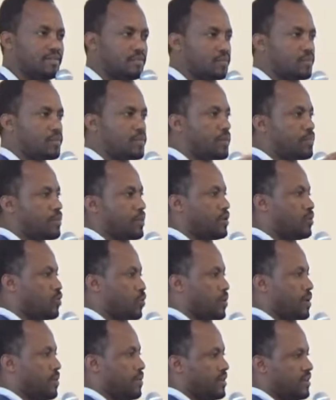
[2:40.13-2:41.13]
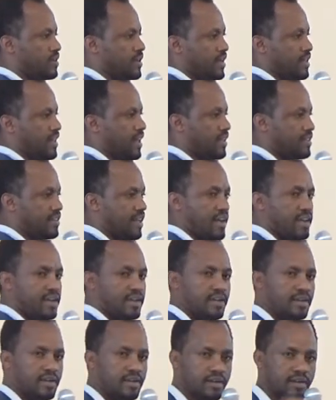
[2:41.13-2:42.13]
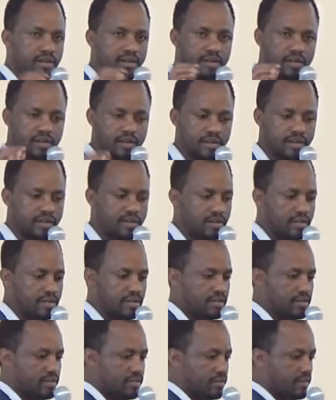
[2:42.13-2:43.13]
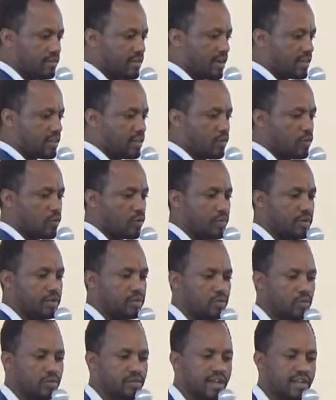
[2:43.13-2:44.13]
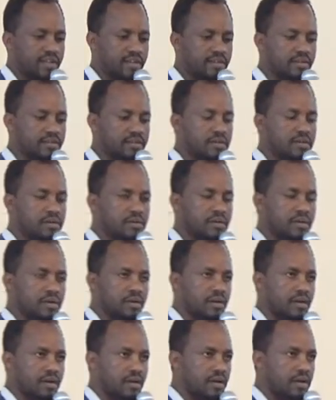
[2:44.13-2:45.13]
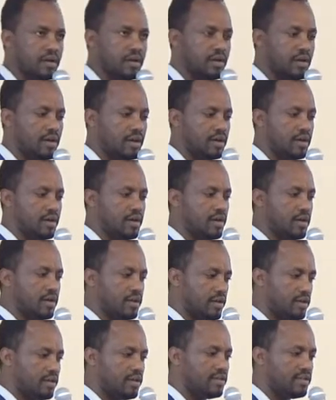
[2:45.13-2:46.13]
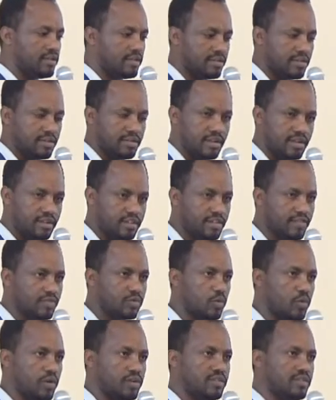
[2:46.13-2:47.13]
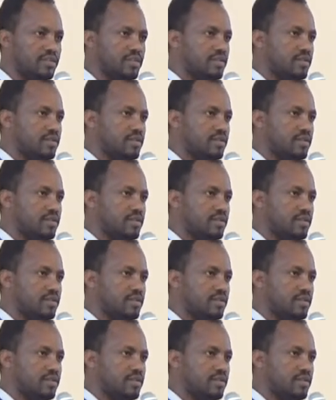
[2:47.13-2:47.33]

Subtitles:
people to publish data than structured documents. So that the shift was,